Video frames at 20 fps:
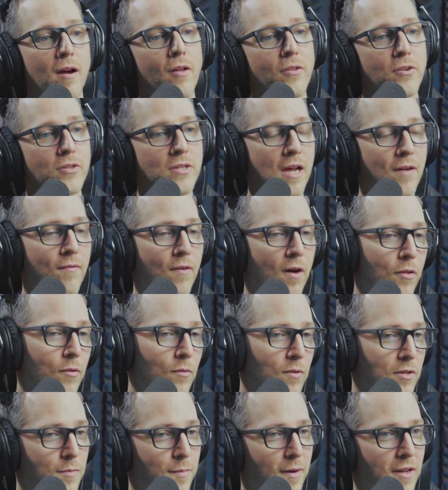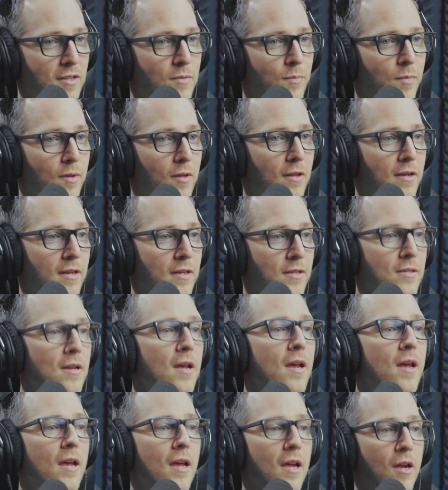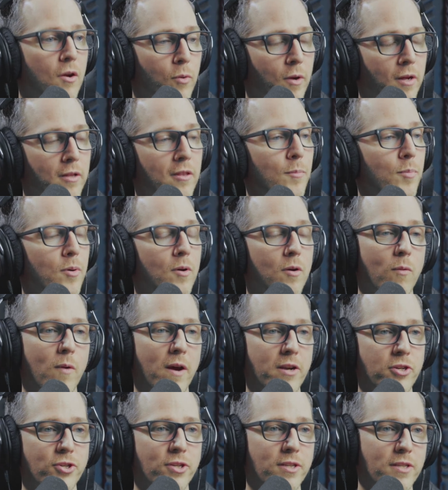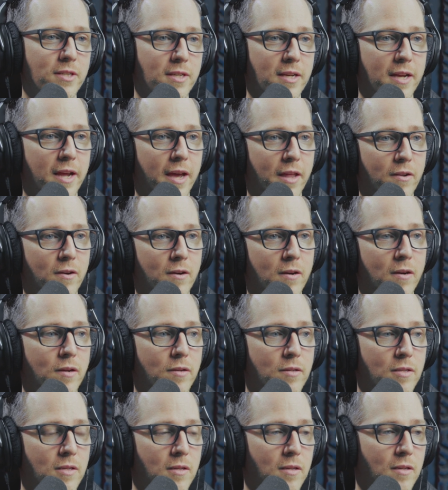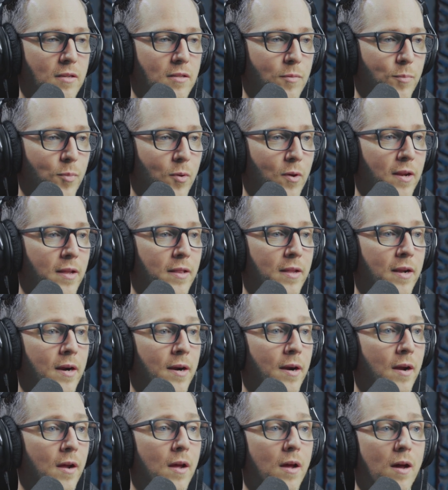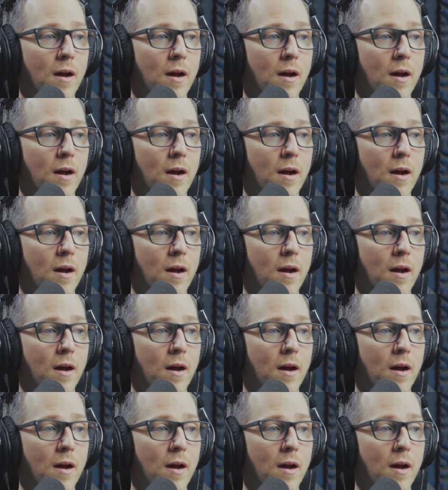Others have other responsibilities and quickly put questions together to put in there.